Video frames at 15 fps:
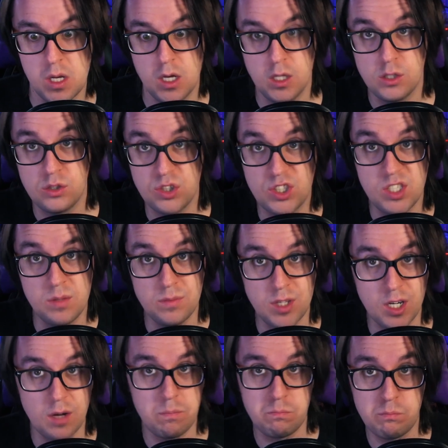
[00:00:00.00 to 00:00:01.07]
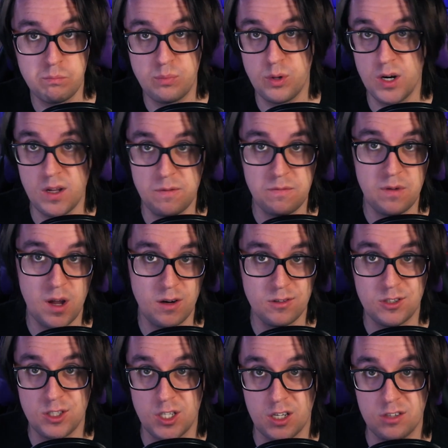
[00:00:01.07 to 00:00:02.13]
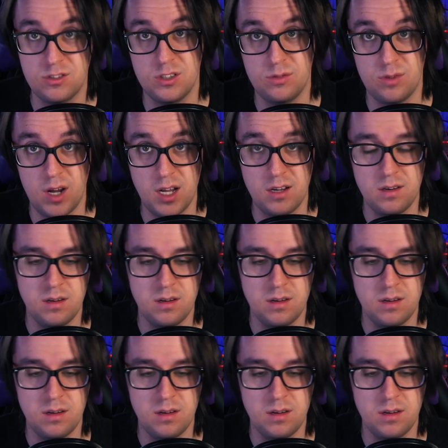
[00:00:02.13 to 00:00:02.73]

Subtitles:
So it seems like a pretty fair suggestion, right?